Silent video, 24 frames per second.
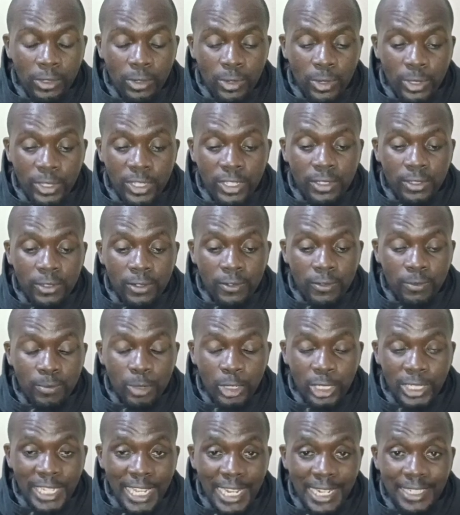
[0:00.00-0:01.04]
causes of
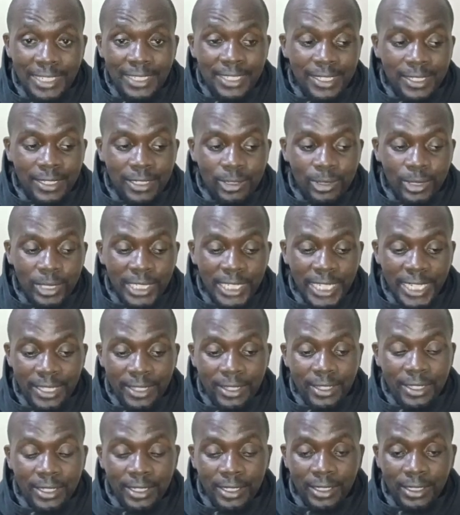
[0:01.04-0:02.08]
mortalities or death
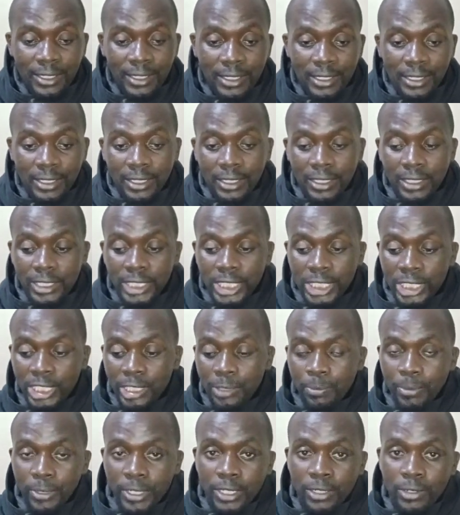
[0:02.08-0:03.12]
in
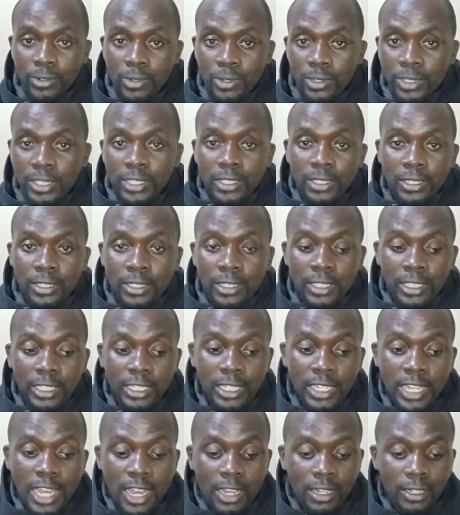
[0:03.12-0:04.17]
sheep and goats
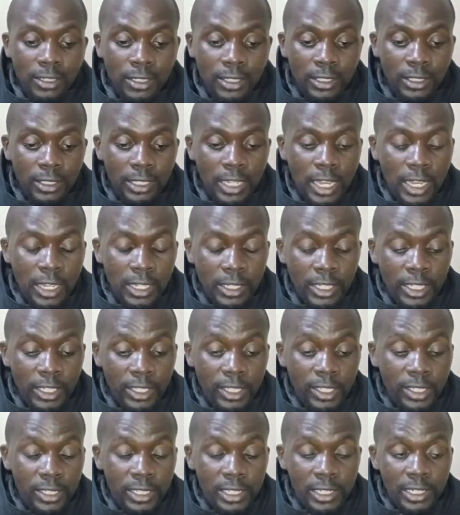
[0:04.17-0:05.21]
in the
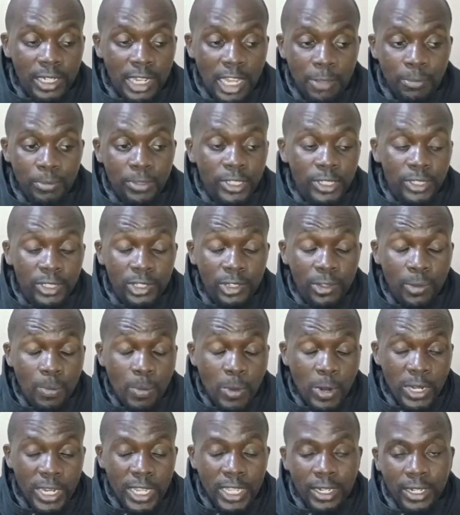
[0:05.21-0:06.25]
kids and lambs is
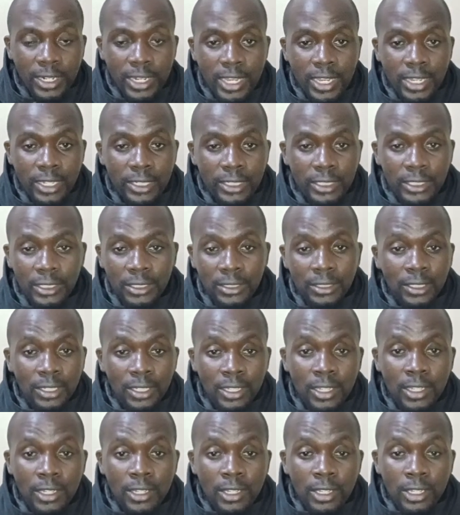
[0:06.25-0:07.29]
pneumonia and diarrhea.
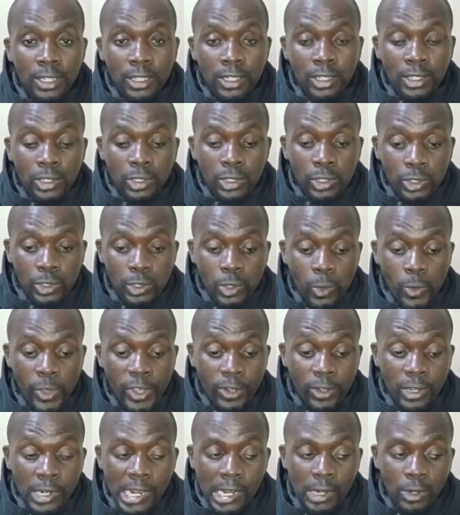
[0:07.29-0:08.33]
So we're
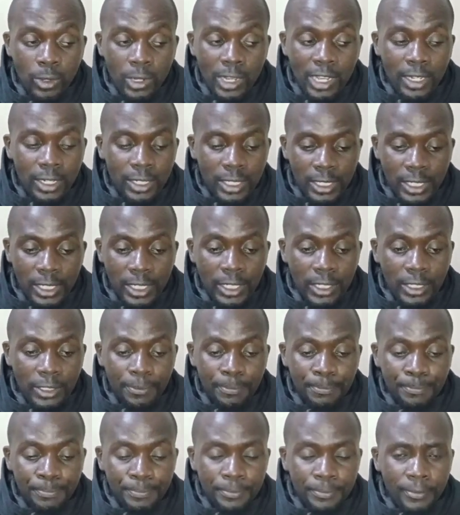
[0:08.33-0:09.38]
going to look at
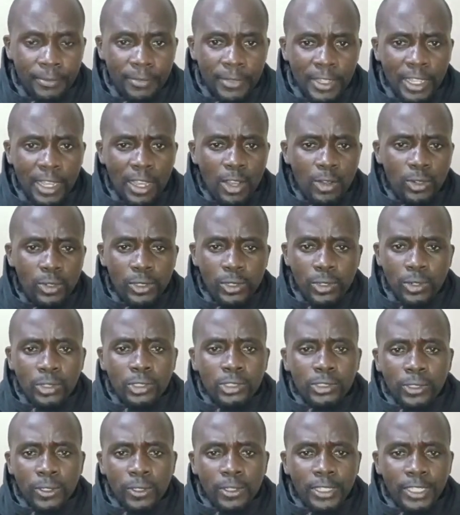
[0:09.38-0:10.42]
how do you
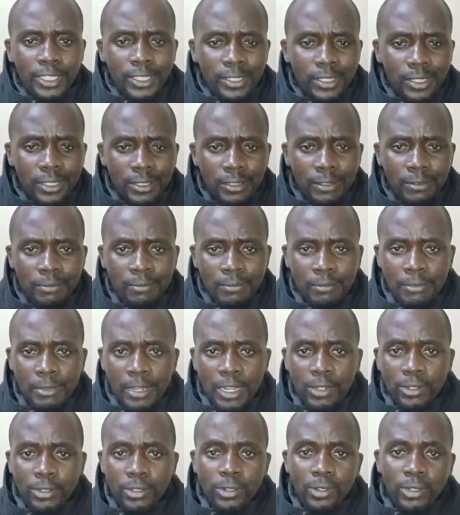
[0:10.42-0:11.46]
control this?
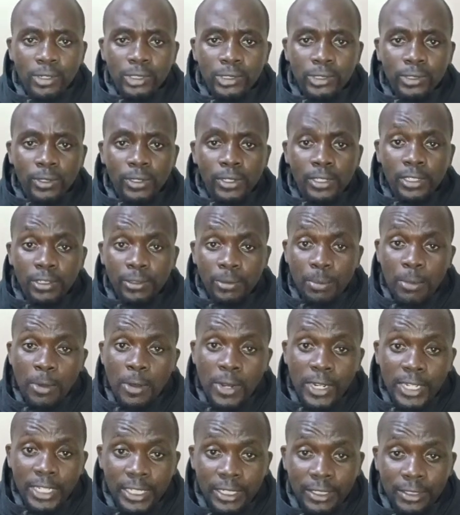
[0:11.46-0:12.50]
How do you control
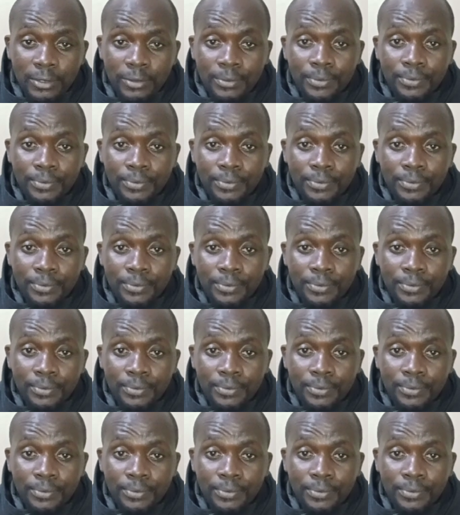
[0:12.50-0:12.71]
pneumonia?